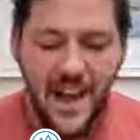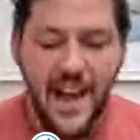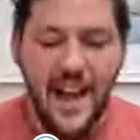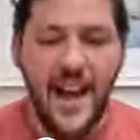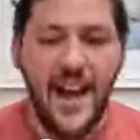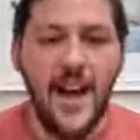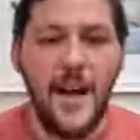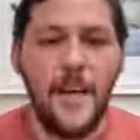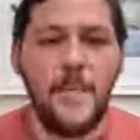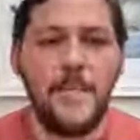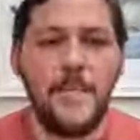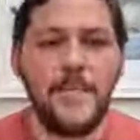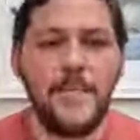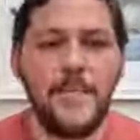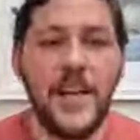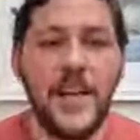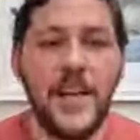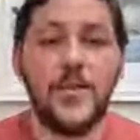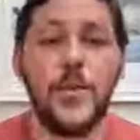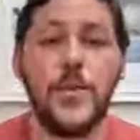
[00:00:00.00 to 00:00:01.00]
And
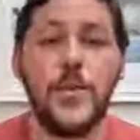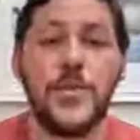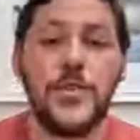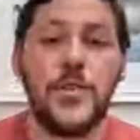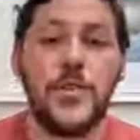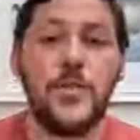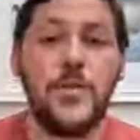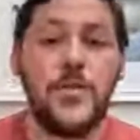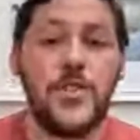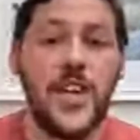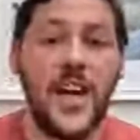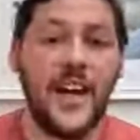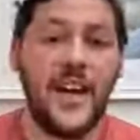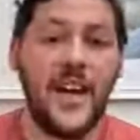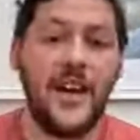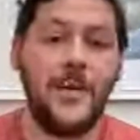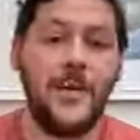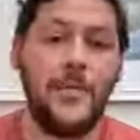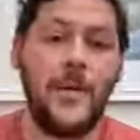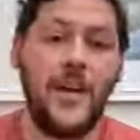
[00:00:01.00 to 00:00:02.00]
of course, do check
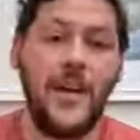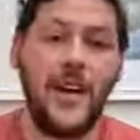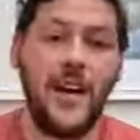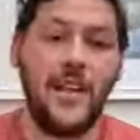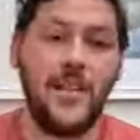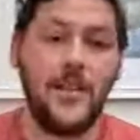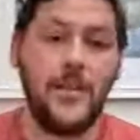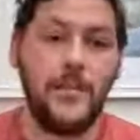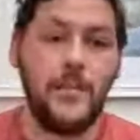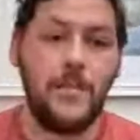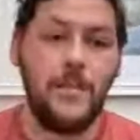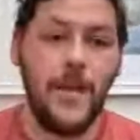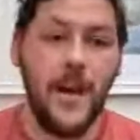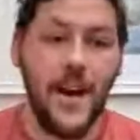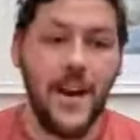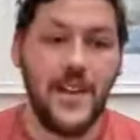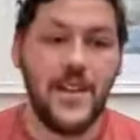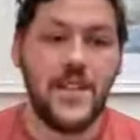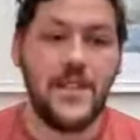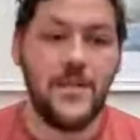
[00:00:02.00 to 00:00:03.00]
out my other
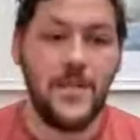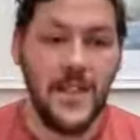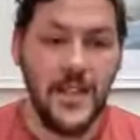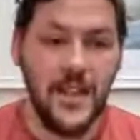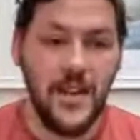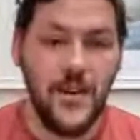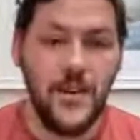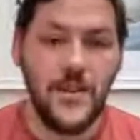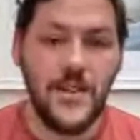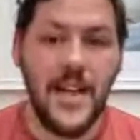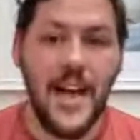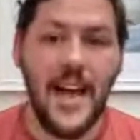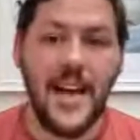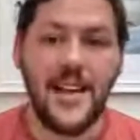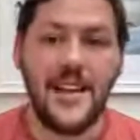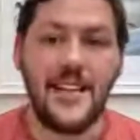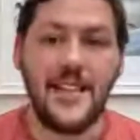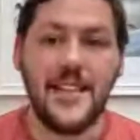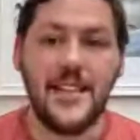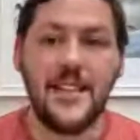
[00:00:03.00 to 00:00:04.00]
bias videos.
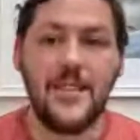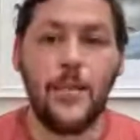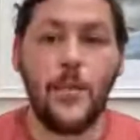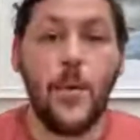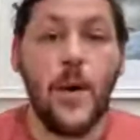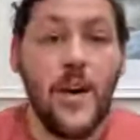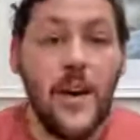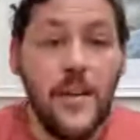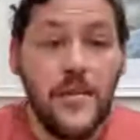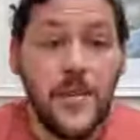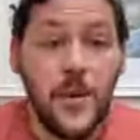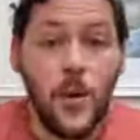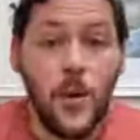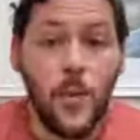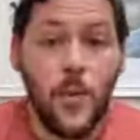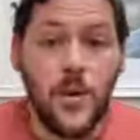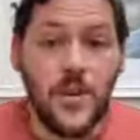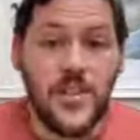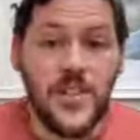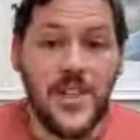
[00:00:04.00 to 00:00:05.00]
And wherever you're
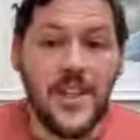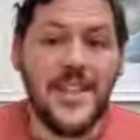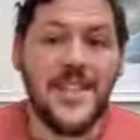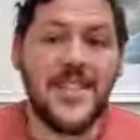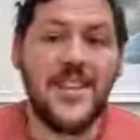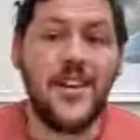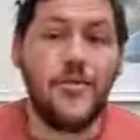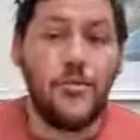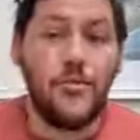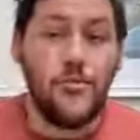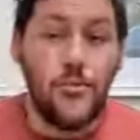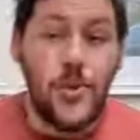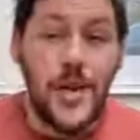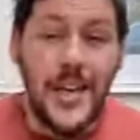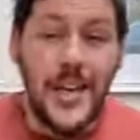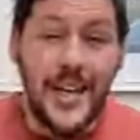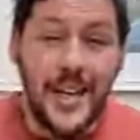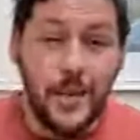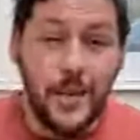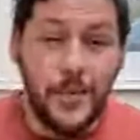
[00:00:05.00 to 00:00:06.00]
watching this, I'd
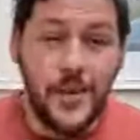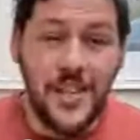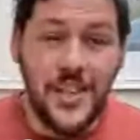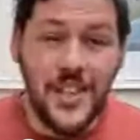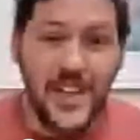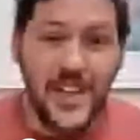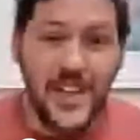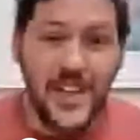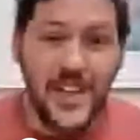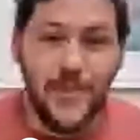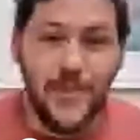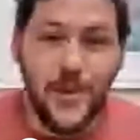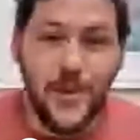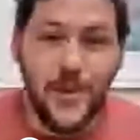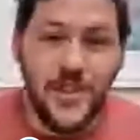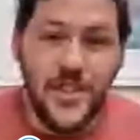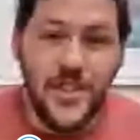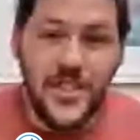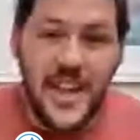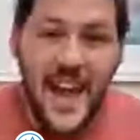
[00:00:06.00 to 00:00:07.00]
really appreciate if you could
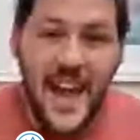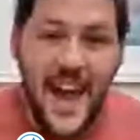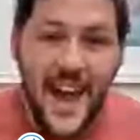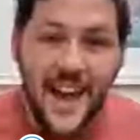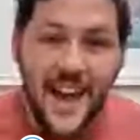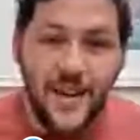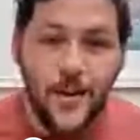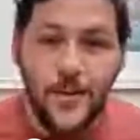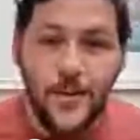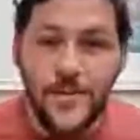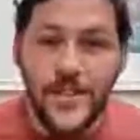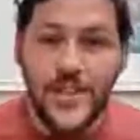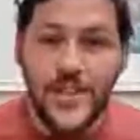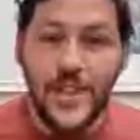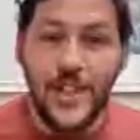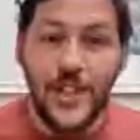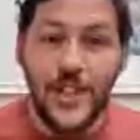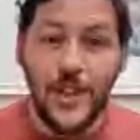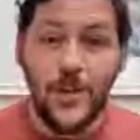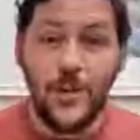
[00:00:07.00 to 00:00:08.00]
just head over to
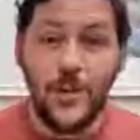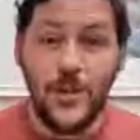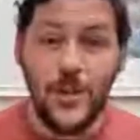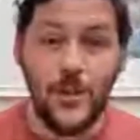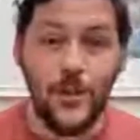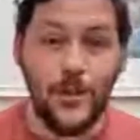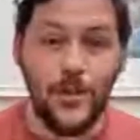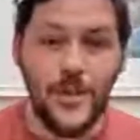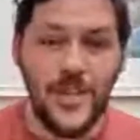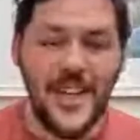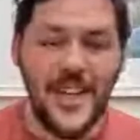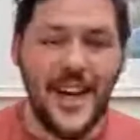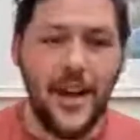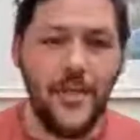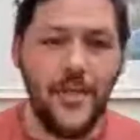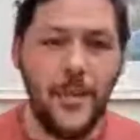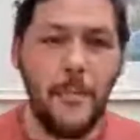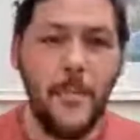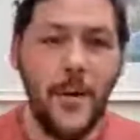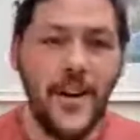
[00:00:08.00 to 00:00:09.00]
YouTube, check out
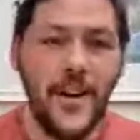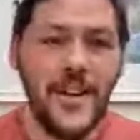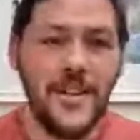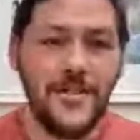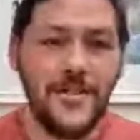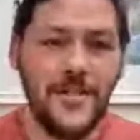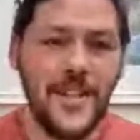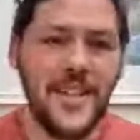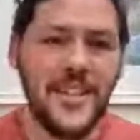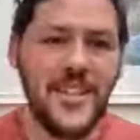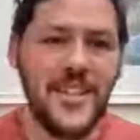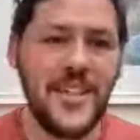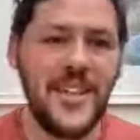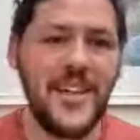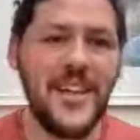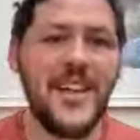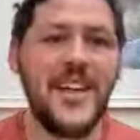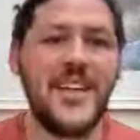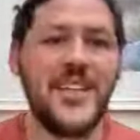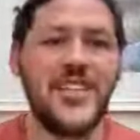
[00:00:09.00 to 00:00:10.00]
the Mind Affinity
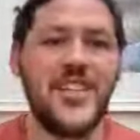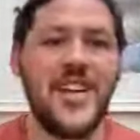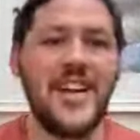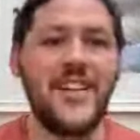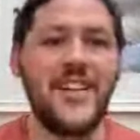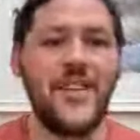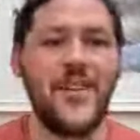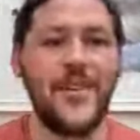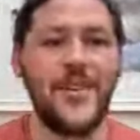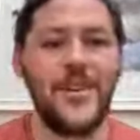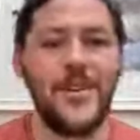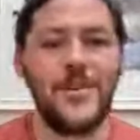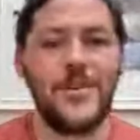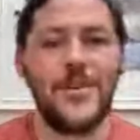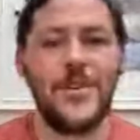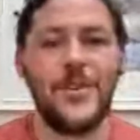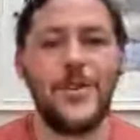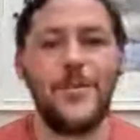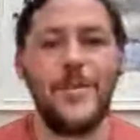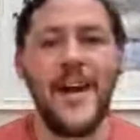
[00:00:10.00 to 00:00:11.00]
channel on
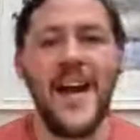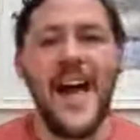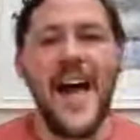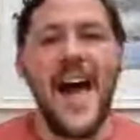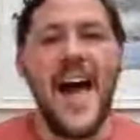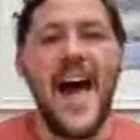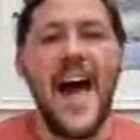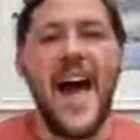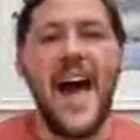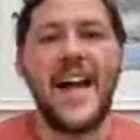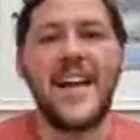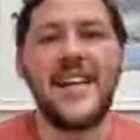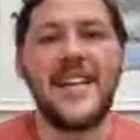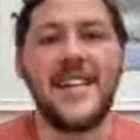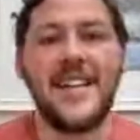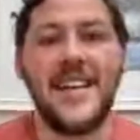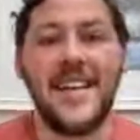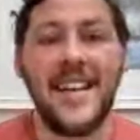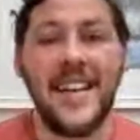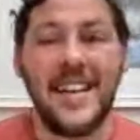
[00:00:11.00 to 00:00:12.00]
YouTube, and
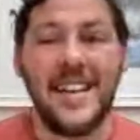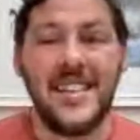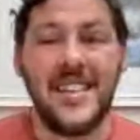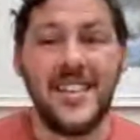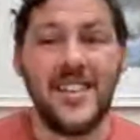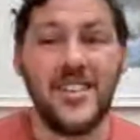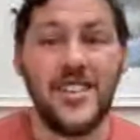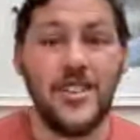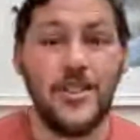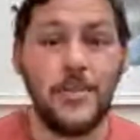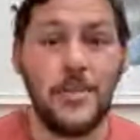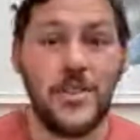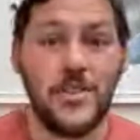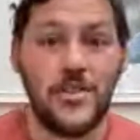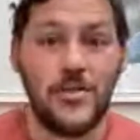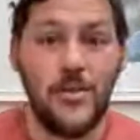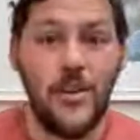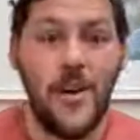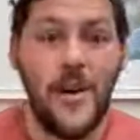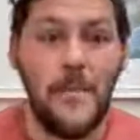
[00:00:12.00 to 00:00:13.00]
click the
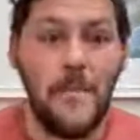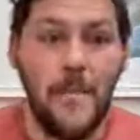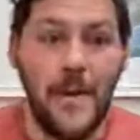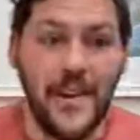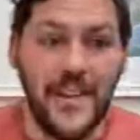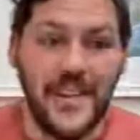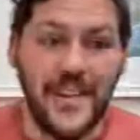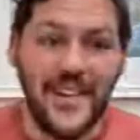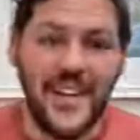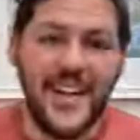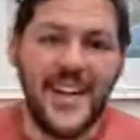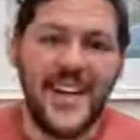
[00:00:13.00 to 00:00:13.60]
subscribe button.